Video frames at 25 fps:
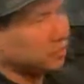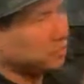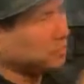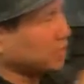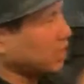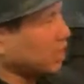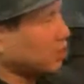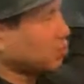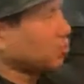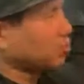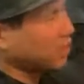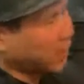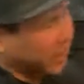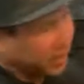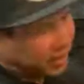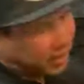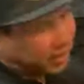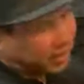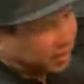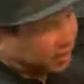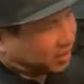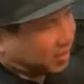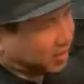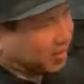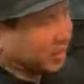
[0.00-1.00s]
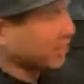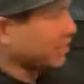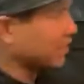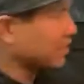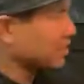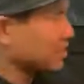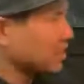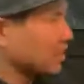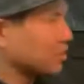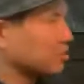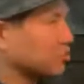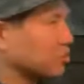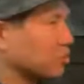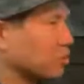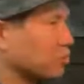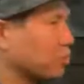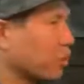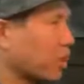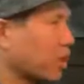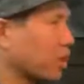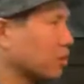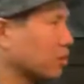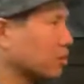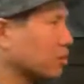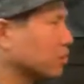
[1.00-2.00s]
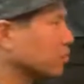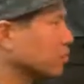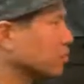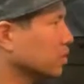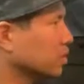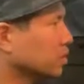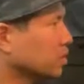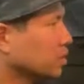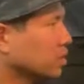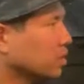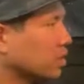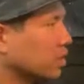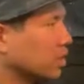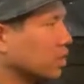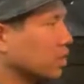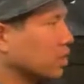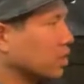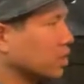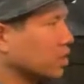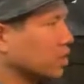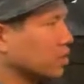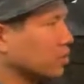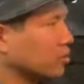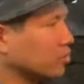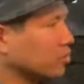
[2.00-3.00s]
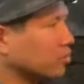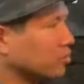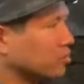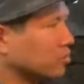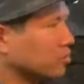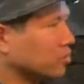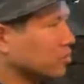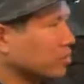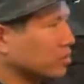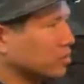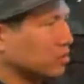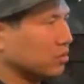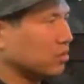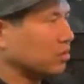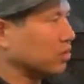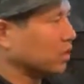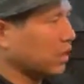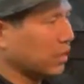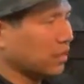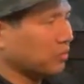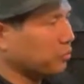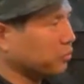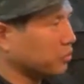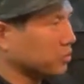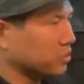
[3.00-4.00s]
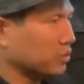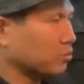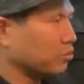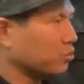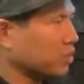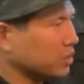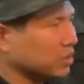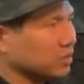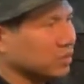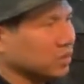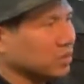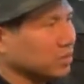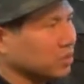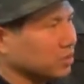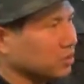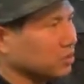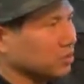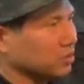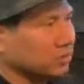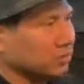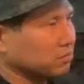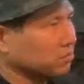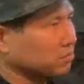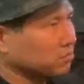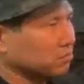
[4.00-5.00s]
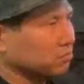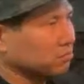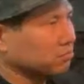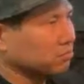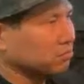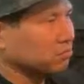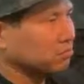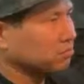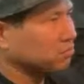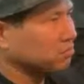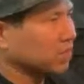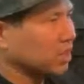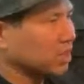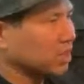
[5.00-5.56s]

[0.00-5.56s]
they don't bite, I get down to the bottom. Yeah, for some reason, a